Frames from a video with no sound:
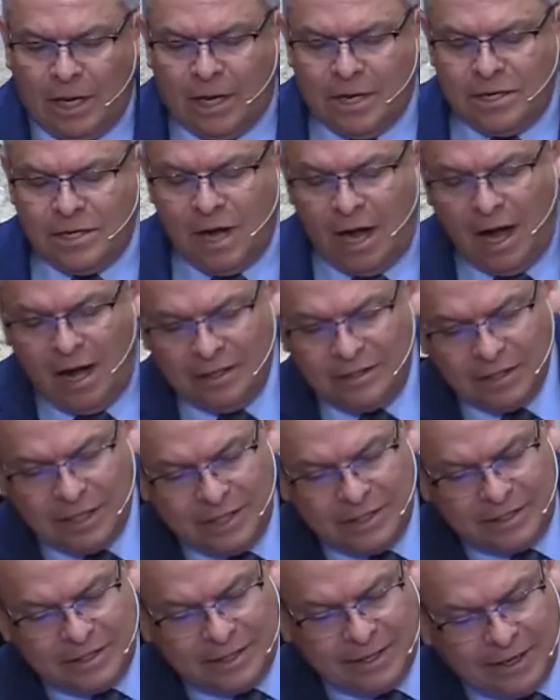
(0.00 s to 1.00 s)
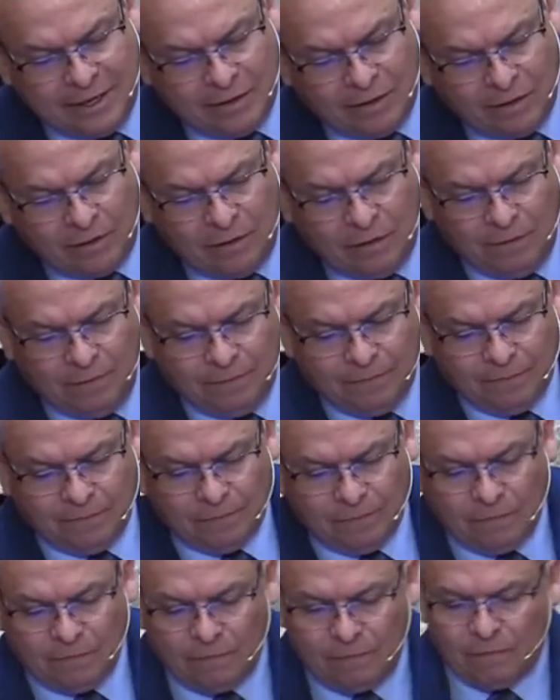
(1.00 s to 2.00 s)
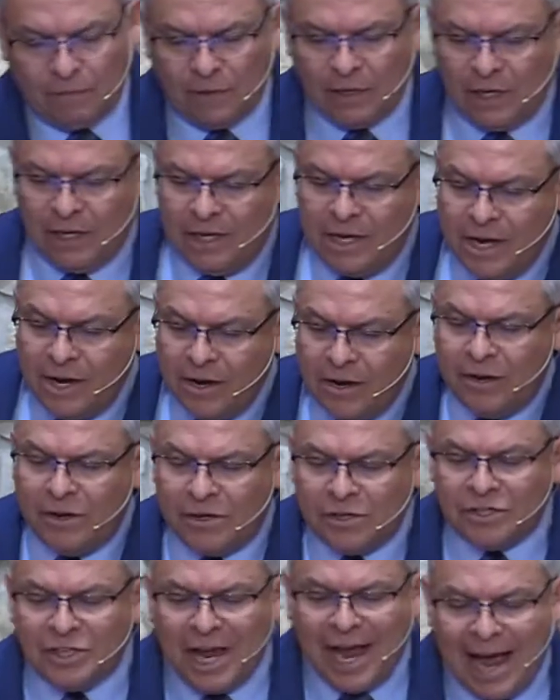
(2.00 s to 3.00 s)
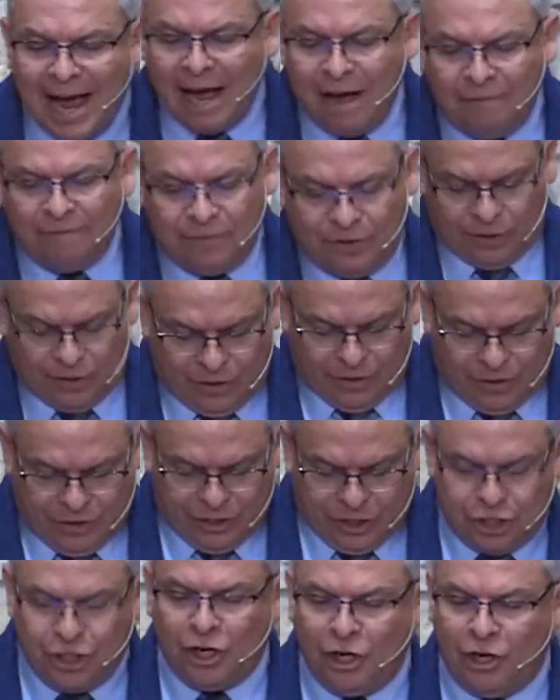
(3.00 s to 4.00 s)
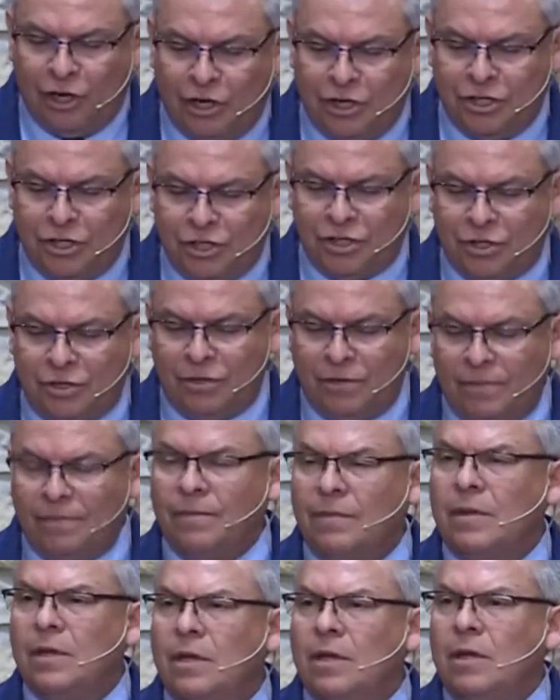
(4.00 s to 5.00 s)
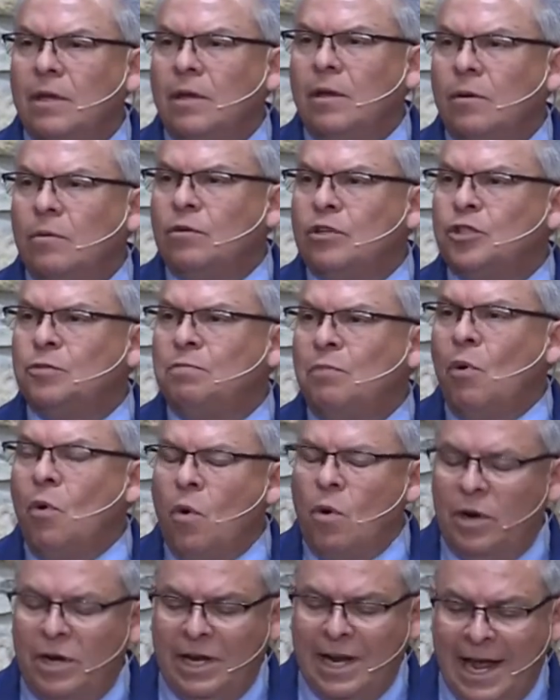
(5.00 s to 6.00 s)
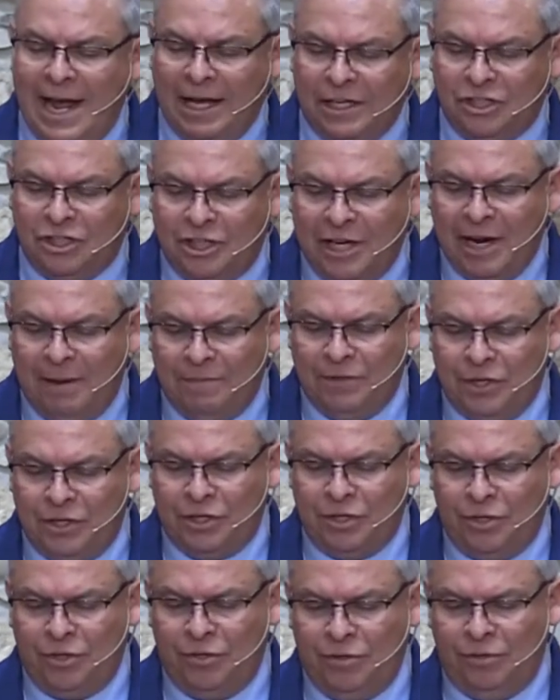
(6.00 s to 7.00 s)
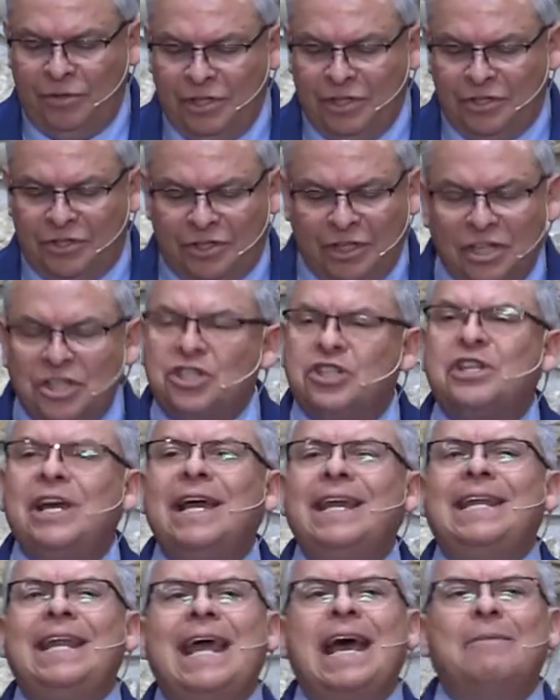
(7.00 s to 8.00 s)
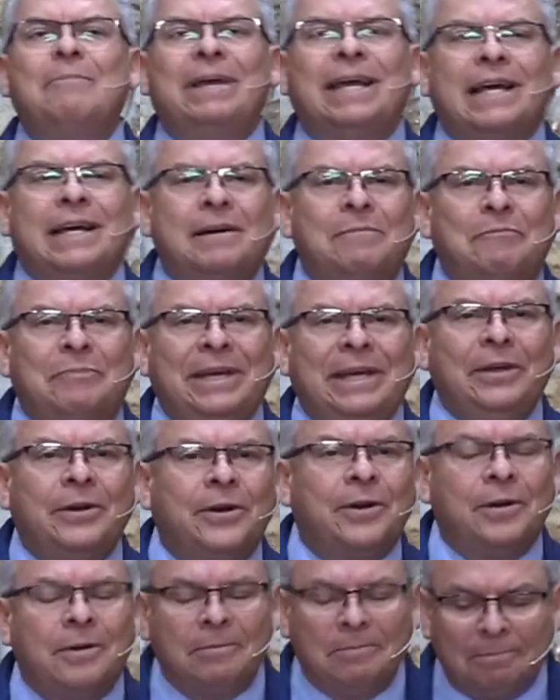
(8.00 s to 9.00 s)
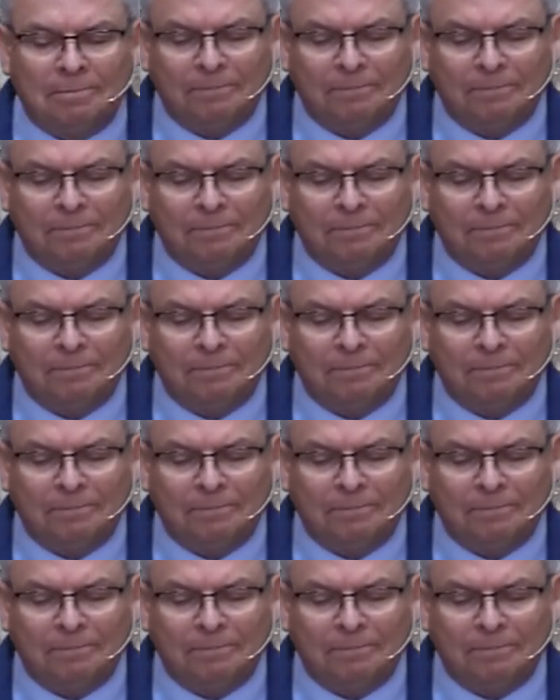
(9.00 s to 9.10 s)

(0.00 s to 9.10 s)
Not until years after the church was born in Acts chapter 2 did such dynamic appear.